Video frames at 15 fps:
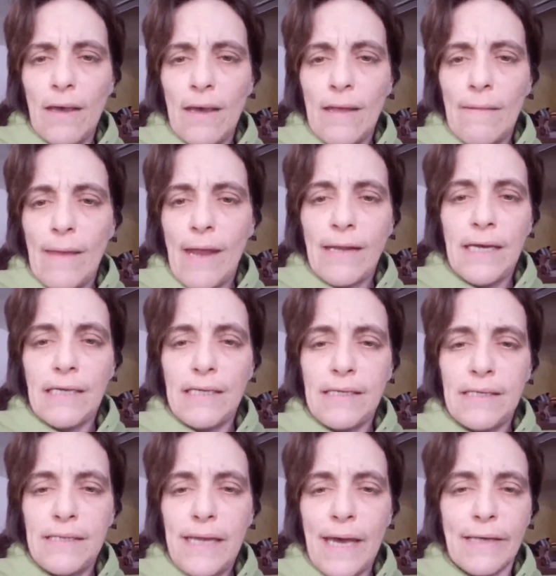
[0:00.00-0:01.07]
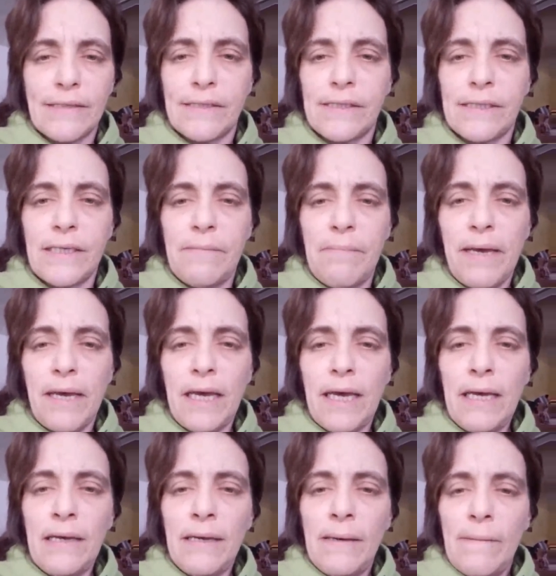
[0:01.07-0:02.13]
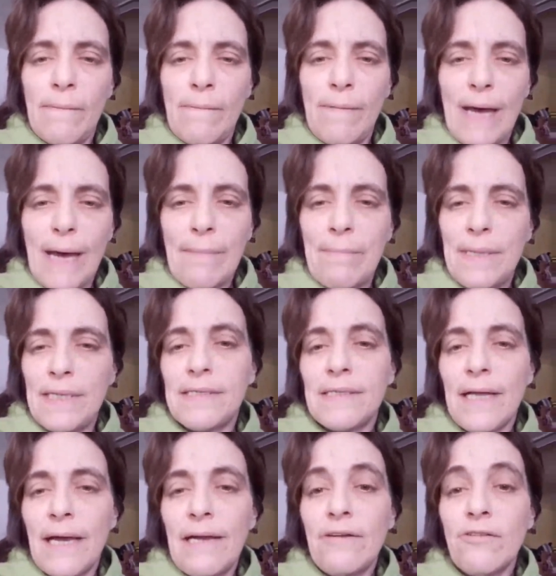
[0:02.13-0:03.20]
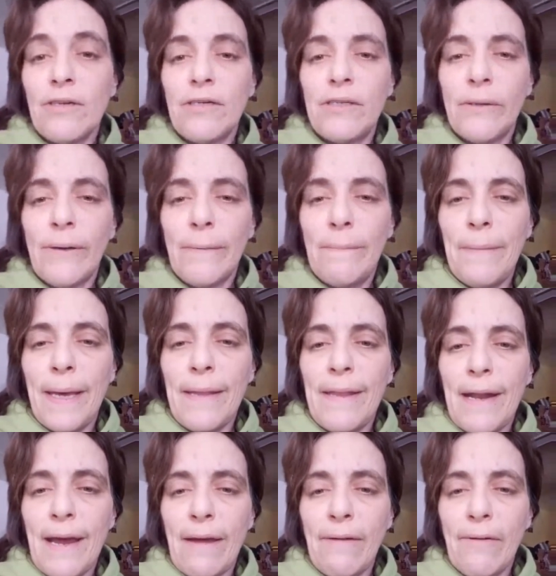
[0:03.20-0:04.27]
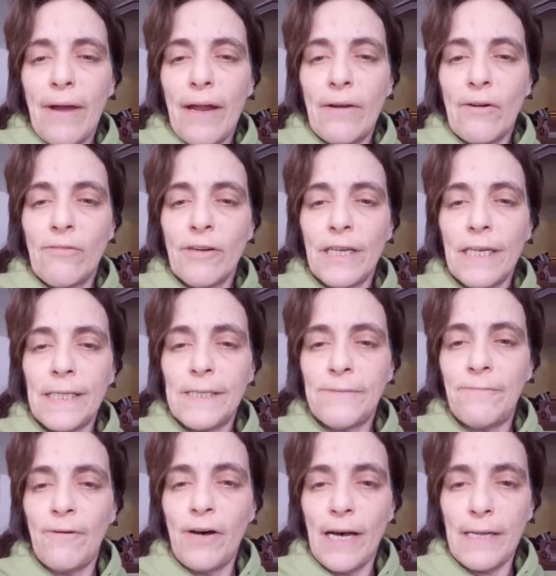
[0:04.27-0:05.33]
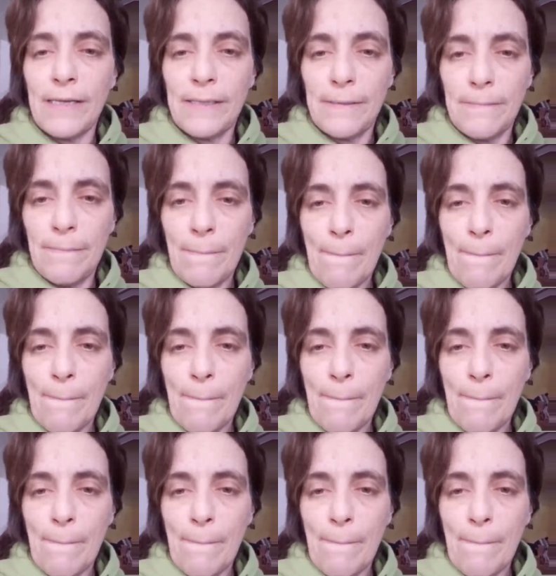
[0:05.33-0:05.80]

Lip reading: And then he texted me 5 minutes later and told me that I ran over his foot.